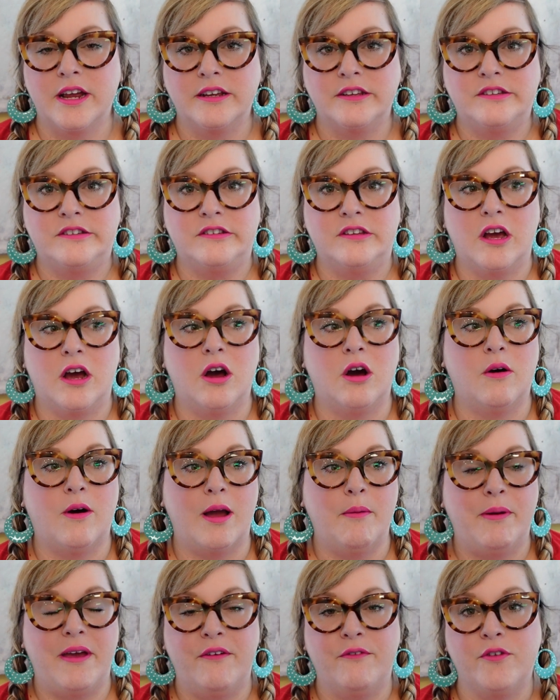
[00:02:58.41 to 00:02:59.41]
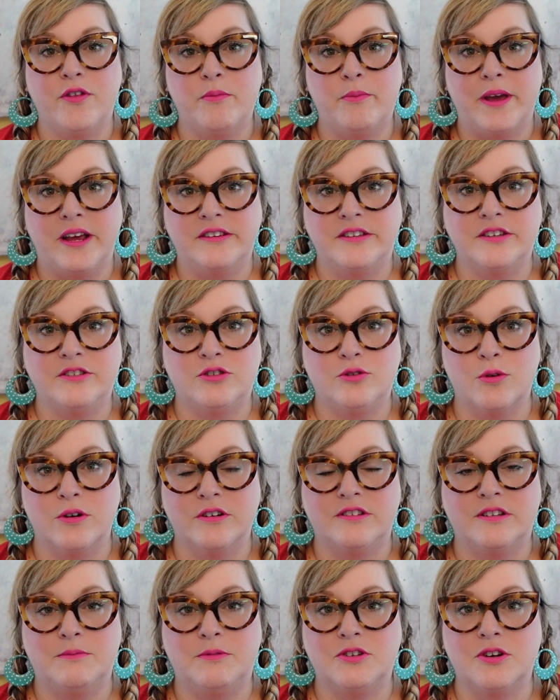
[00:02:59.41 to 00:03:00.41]
So I pay for the basic store
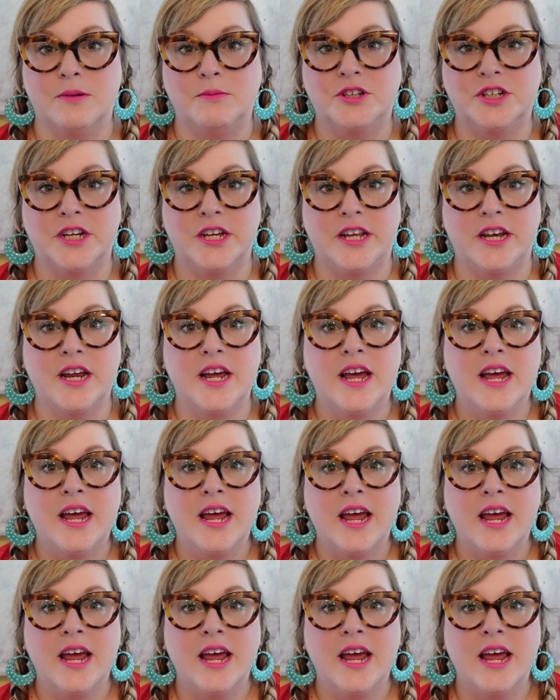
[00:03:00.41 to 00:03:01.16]
subscription